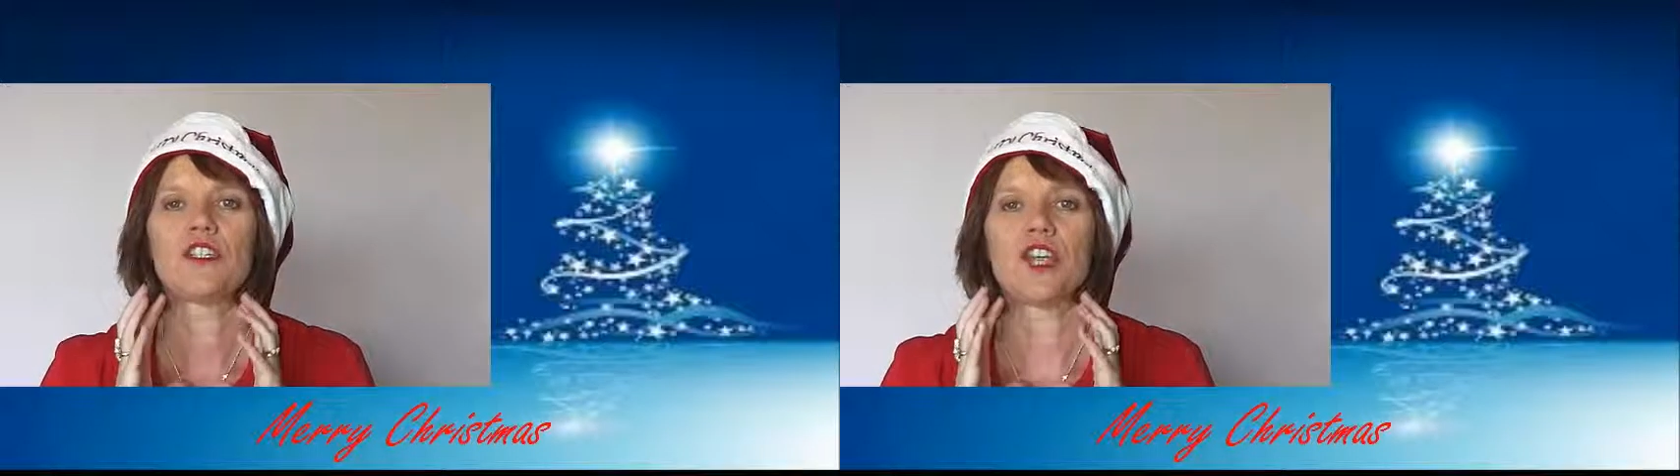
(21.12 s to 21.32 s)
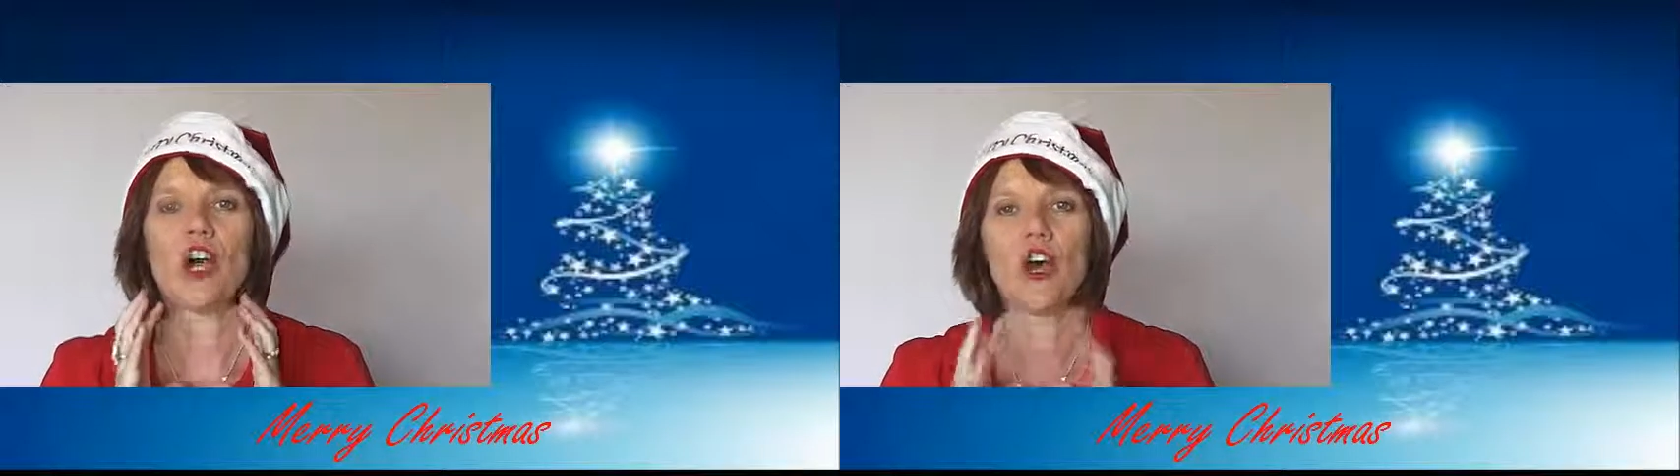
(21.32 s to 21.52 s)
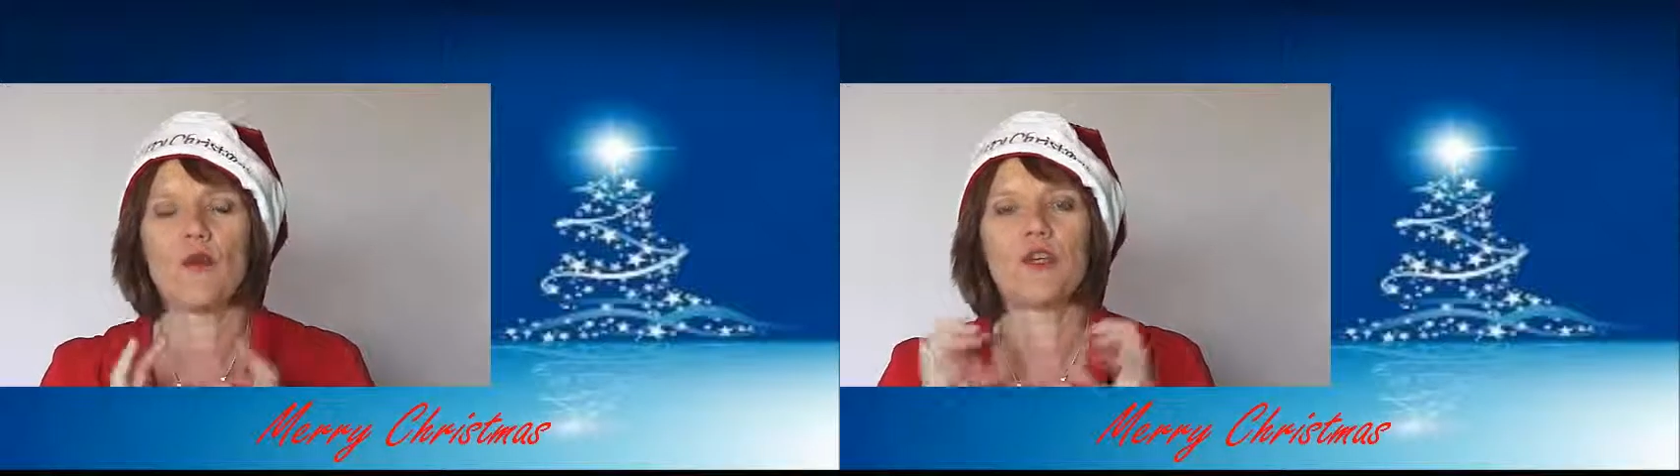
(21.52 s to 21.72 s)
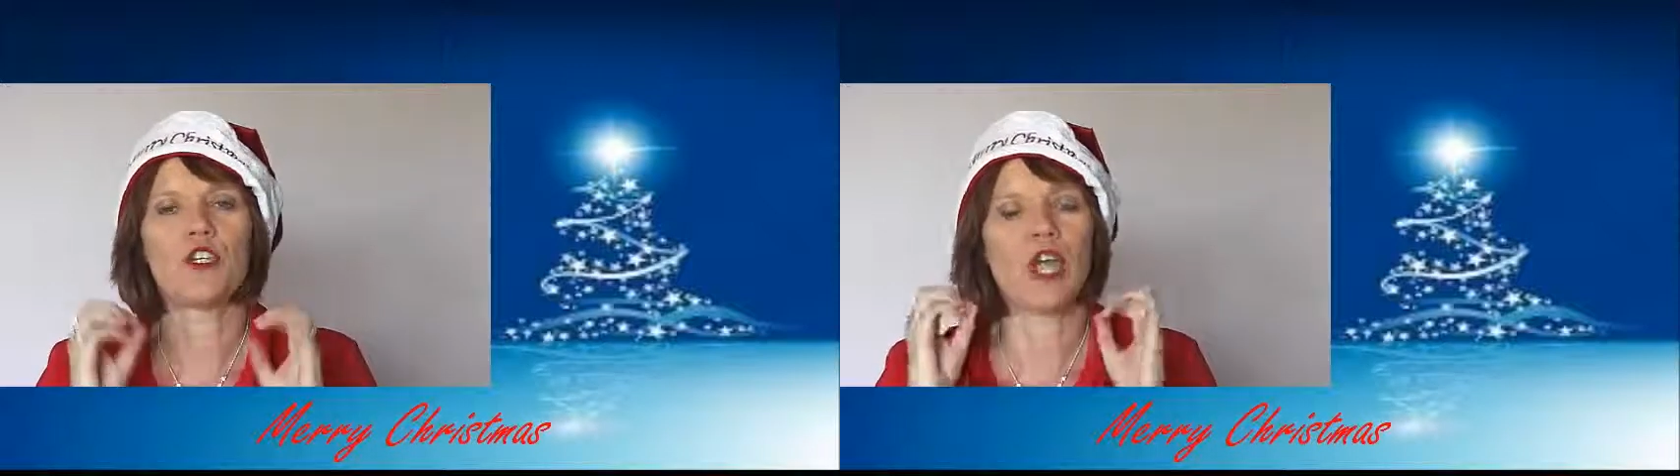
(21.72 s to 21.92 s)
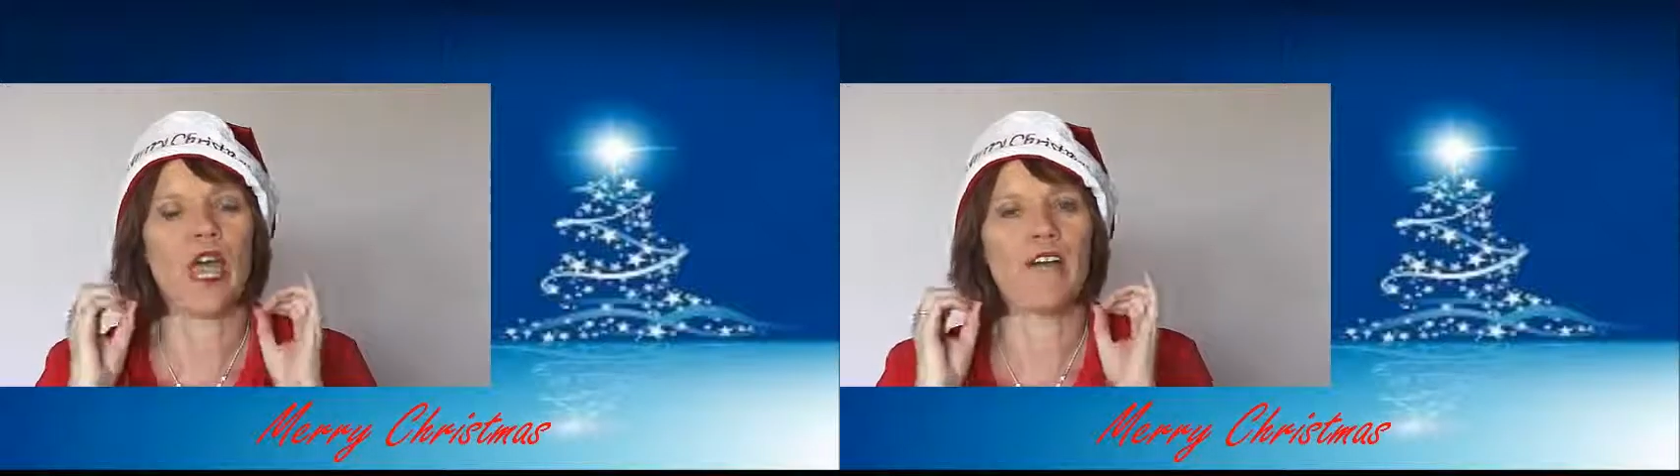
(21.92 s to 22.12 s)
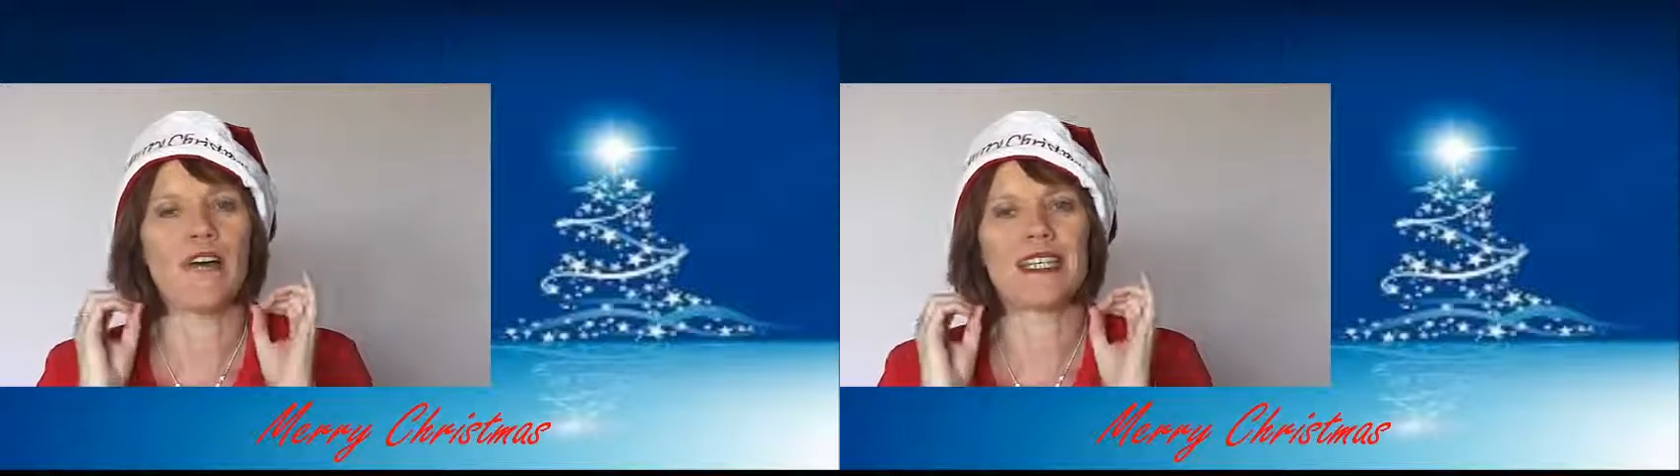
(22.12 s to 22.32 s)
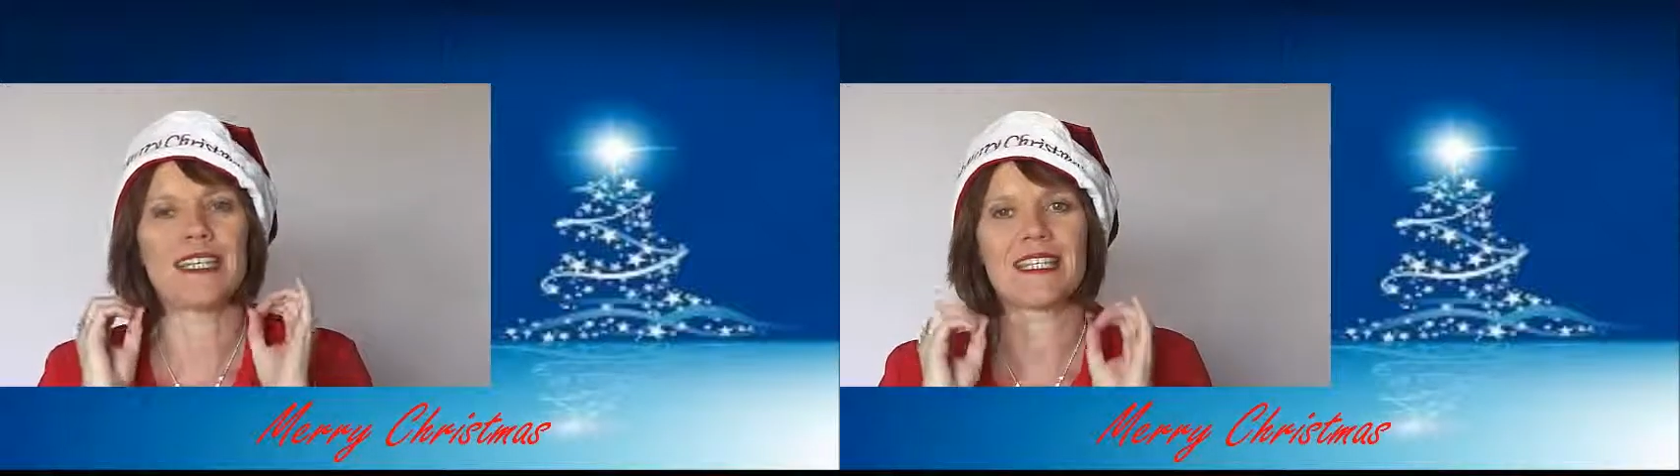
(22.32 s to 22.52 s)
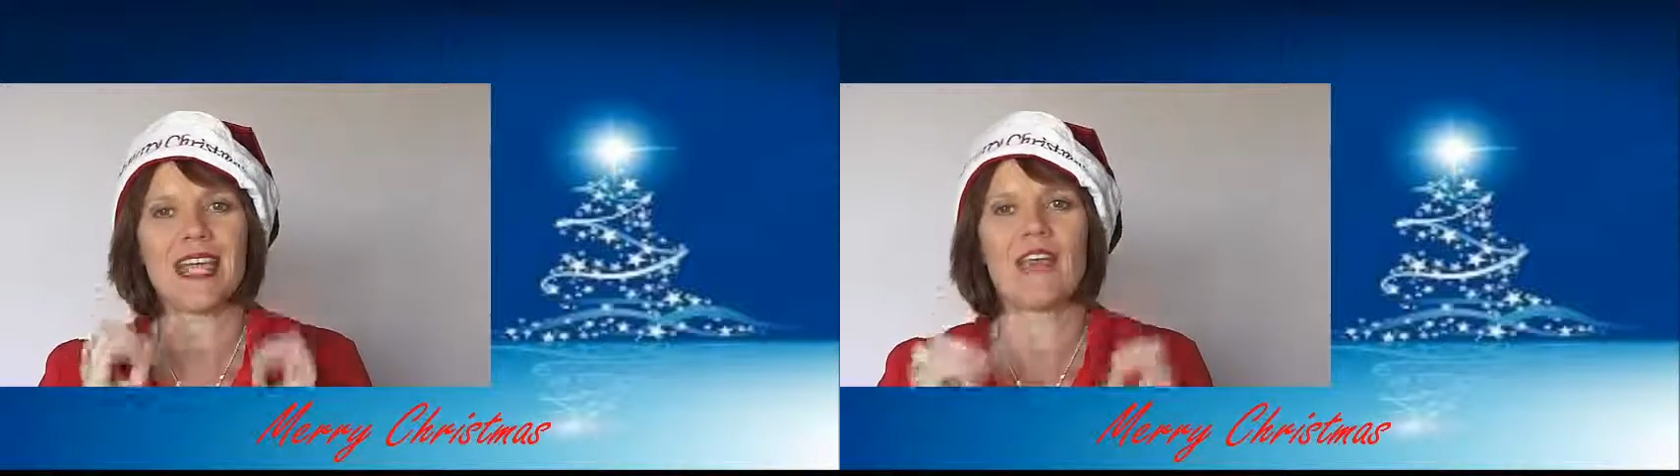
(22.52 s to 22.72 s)
to hope that you have a
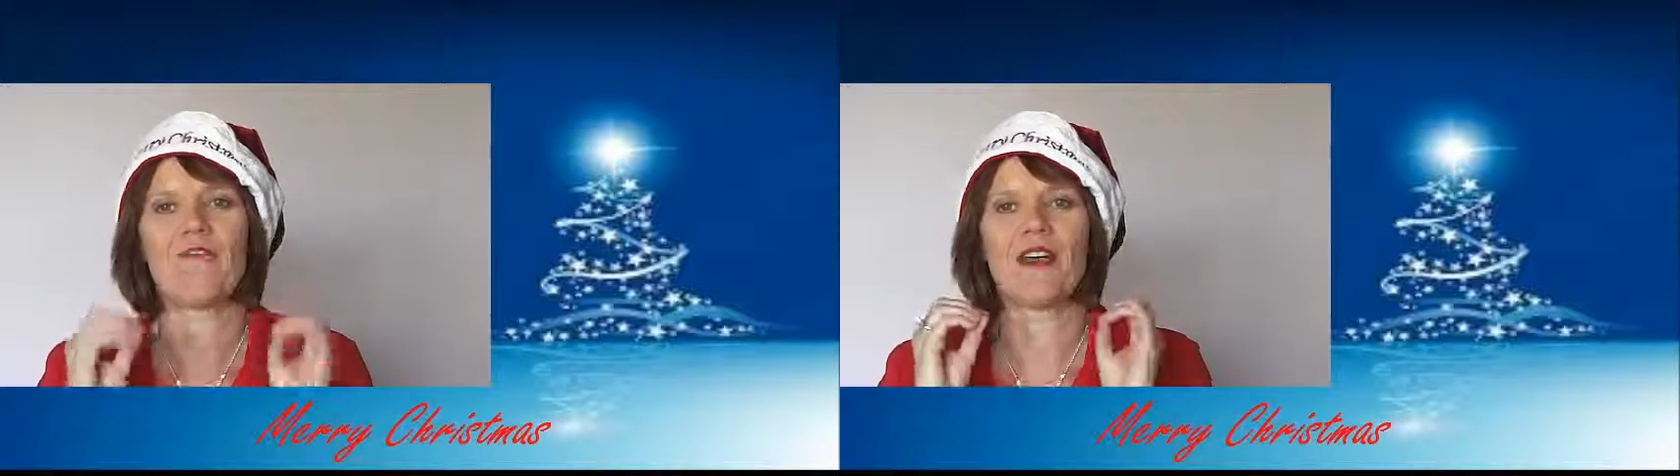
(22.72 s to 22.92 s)
safe